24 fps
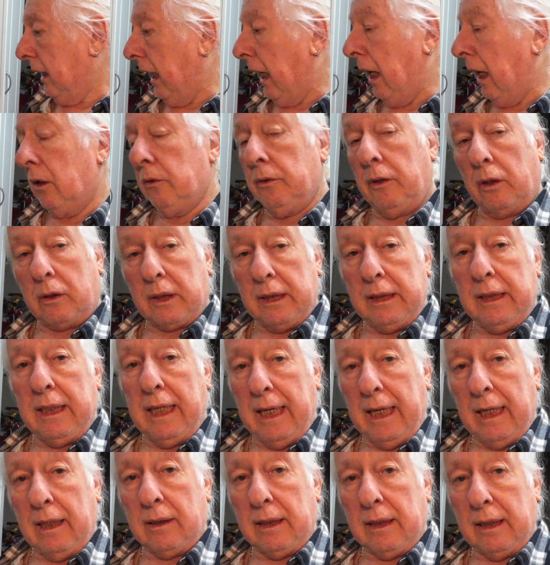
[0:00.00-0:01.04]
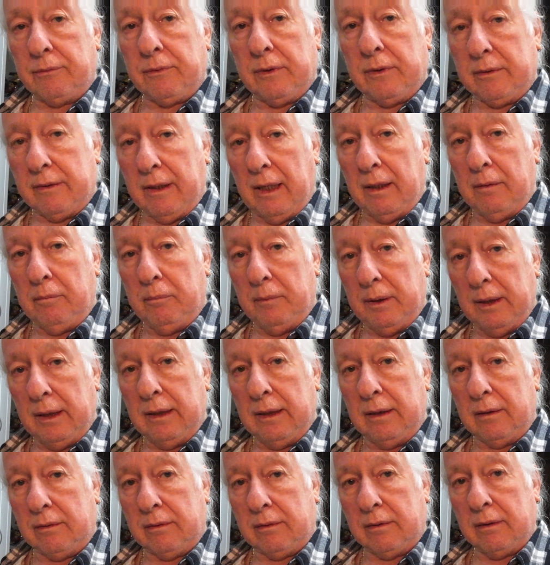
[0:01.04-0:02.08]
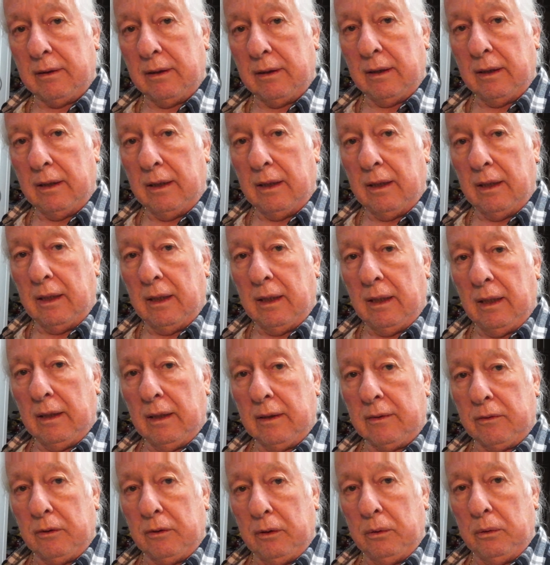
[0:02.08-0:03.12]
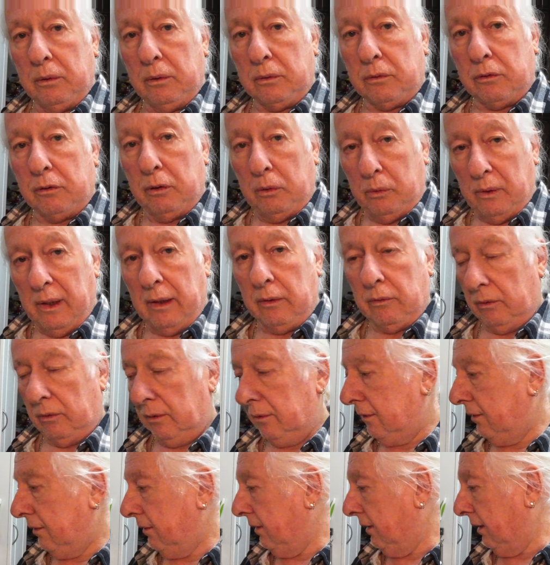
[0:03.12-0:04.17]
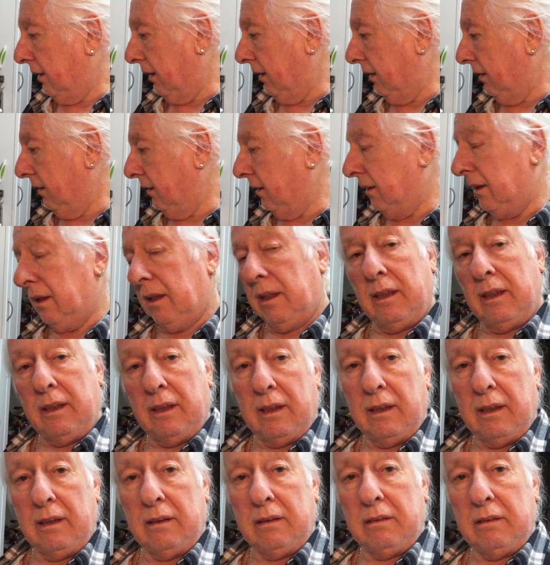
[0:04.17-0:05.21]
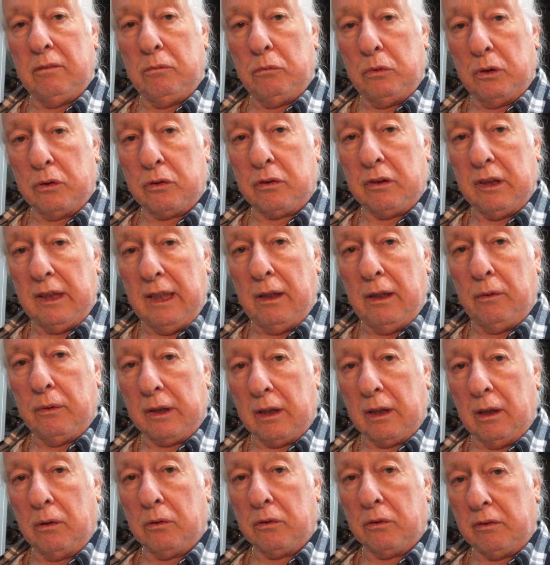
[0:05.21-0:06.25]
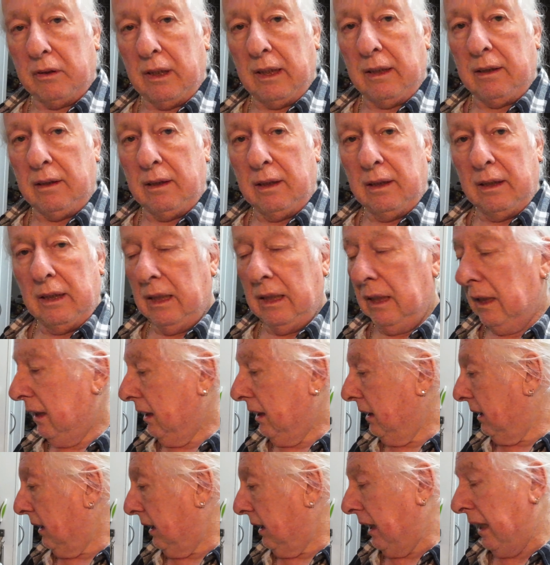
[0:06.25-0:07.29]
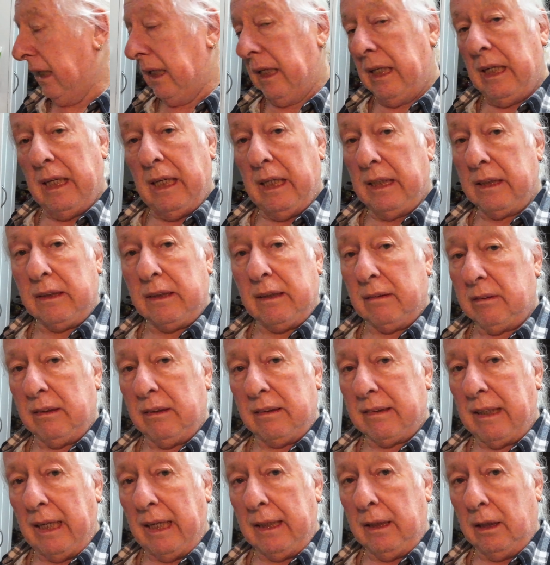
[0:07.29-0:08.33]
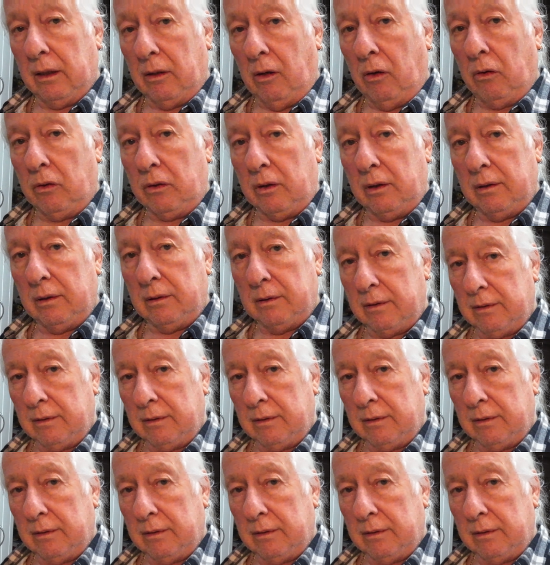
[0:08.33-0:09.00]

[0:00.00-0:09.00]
I'll knock it down after 10 minutes to 200 and we'll see how it goes then. It doesn't take long.